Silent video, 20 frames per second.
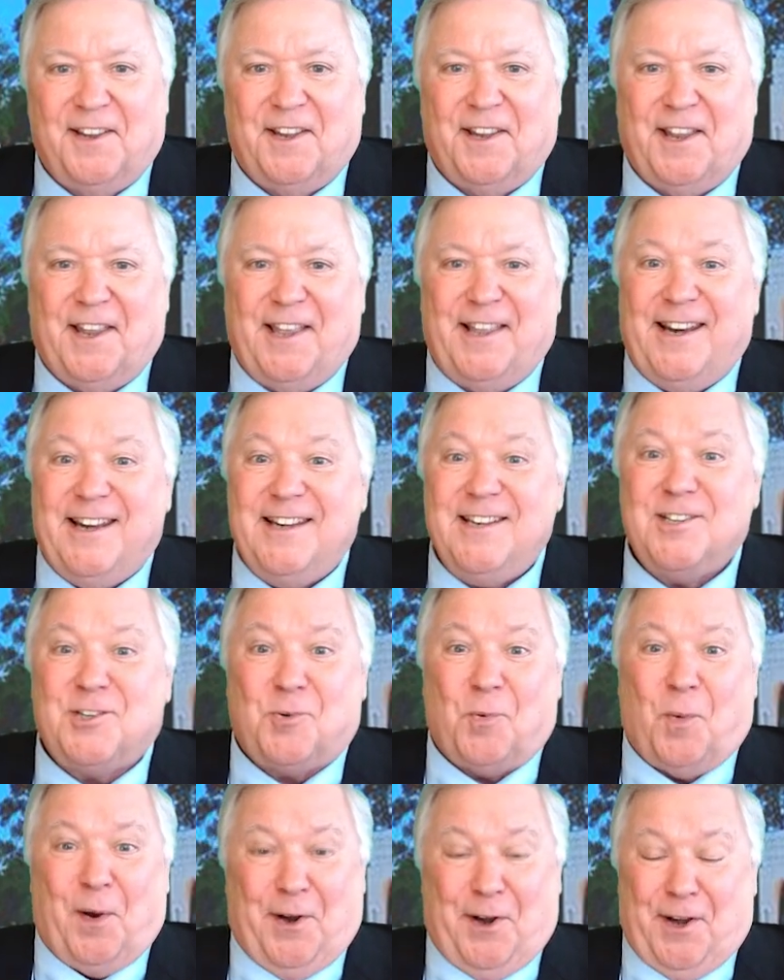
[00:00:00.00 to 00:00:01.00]
It
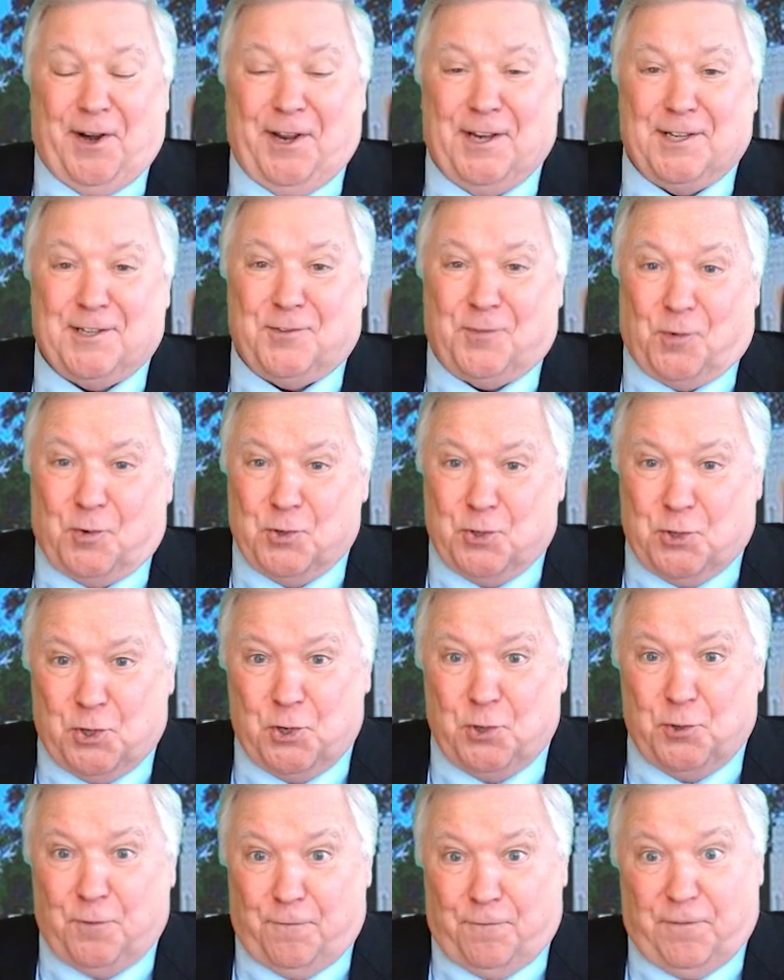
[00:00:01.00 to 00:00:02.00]
is what it is for
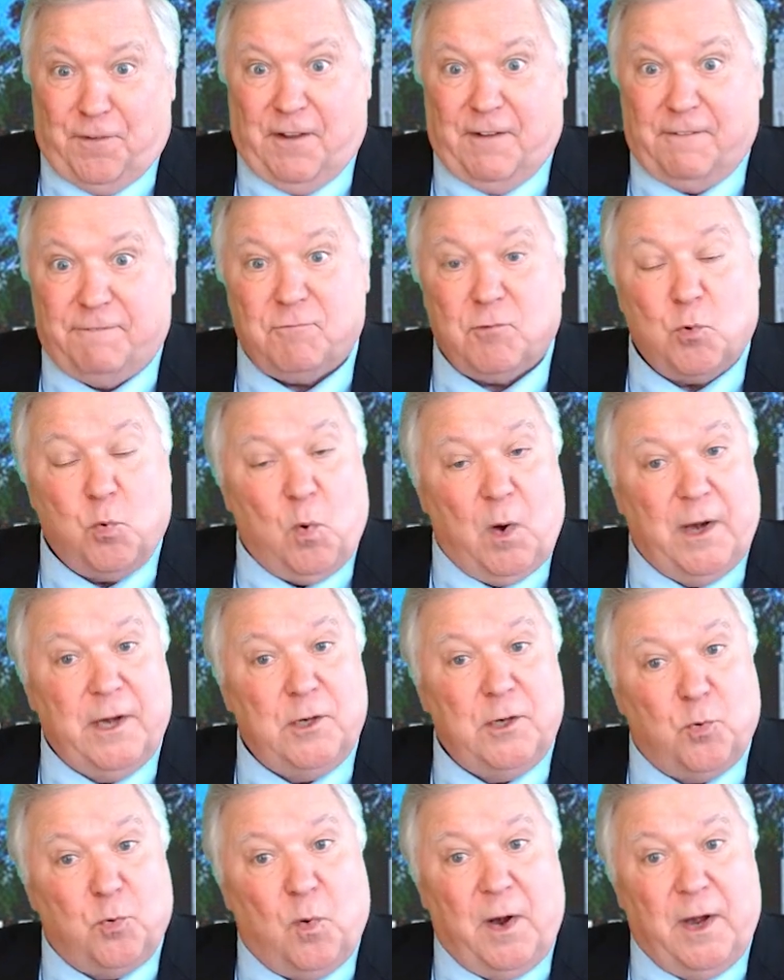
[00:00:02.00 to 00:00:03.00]
June 5th,
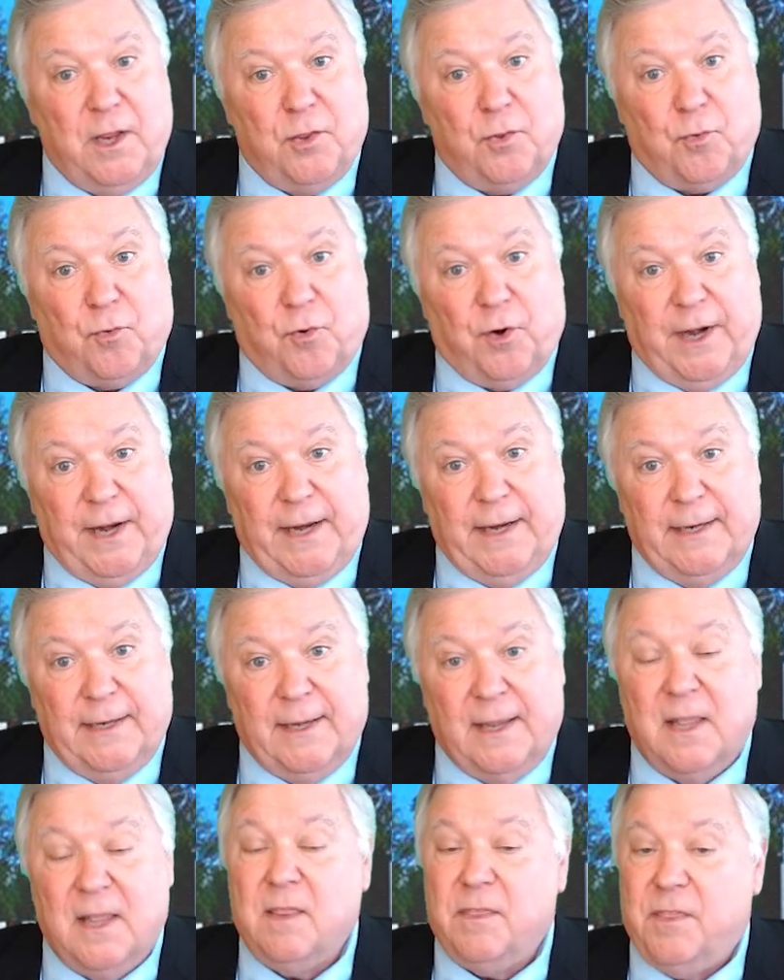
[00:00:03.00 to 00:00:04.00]
2023.
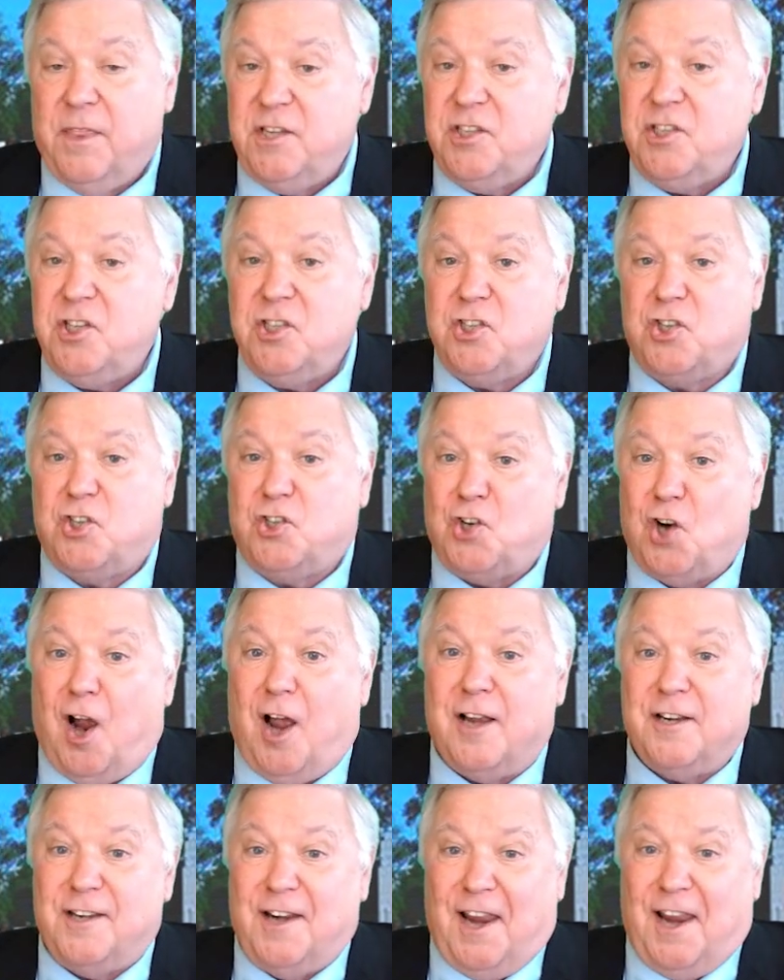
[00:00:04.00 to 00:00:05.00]
This is
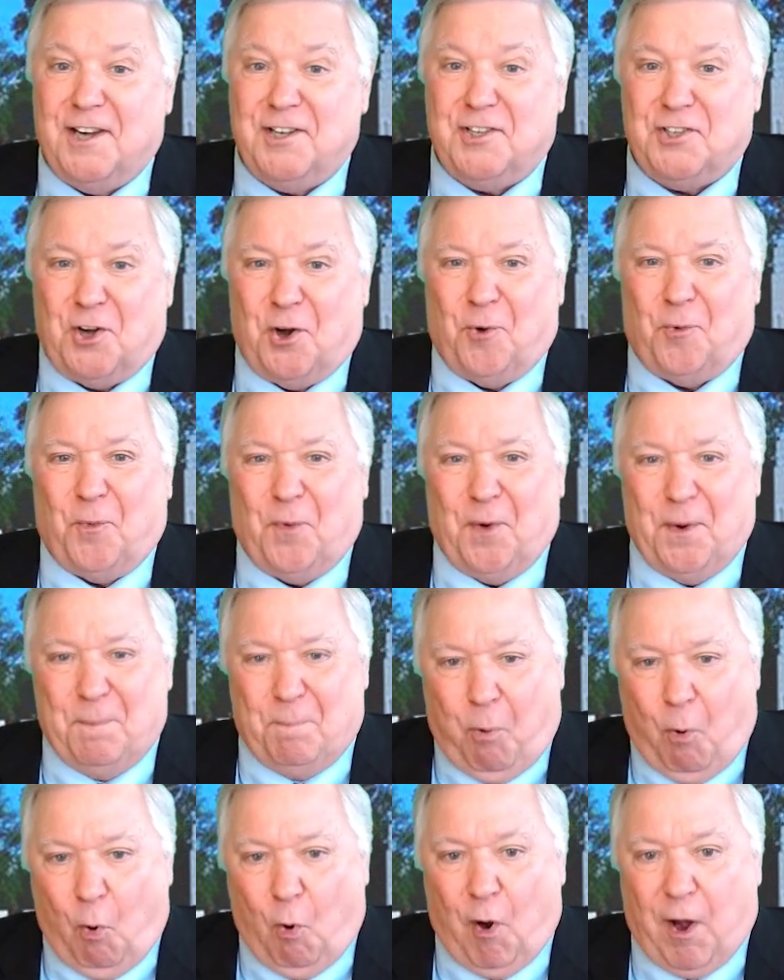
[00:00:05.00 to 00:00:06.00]
John Hnatio
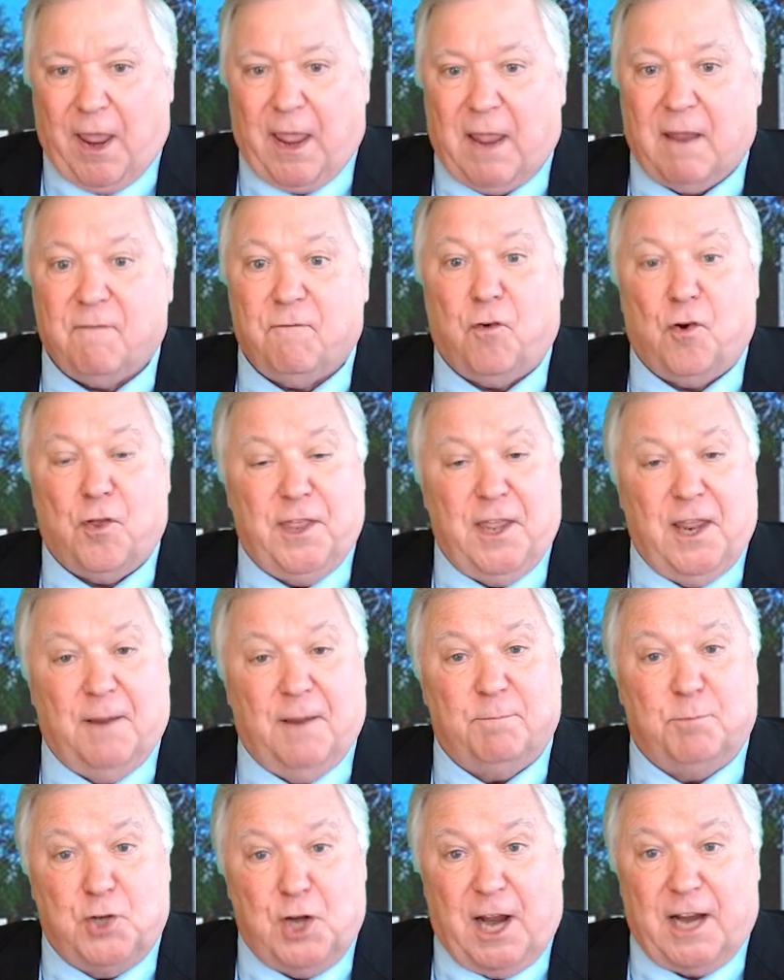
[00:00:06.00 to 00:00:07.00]
reporting for the
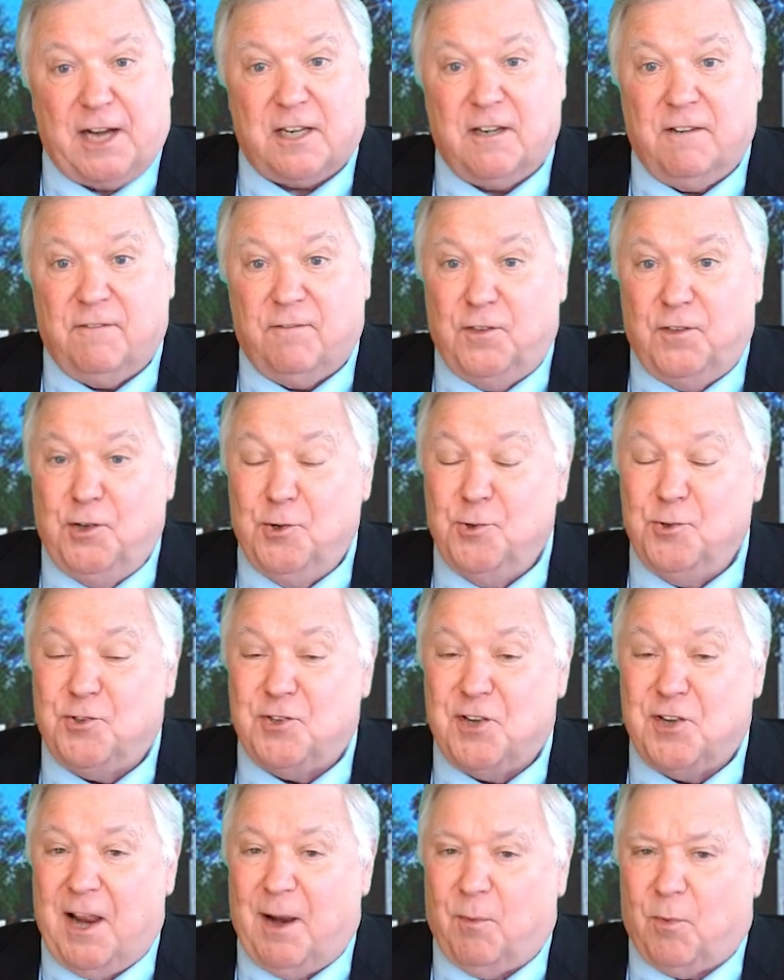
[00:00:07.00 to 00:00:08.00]
Objective
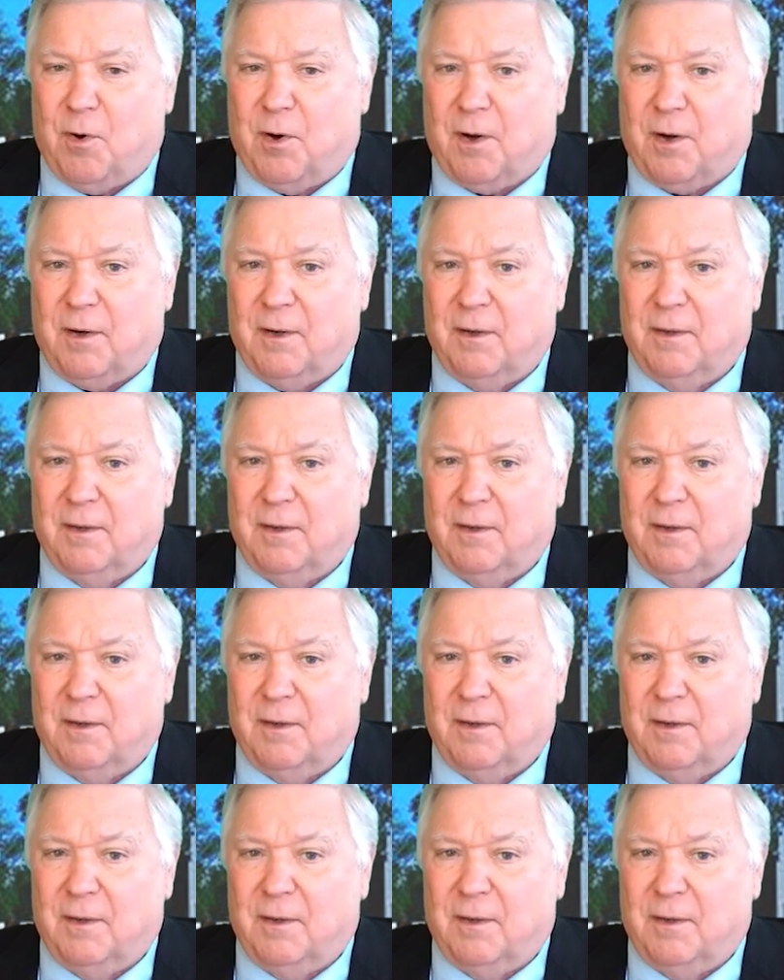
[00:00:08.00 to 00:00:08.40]
News Network.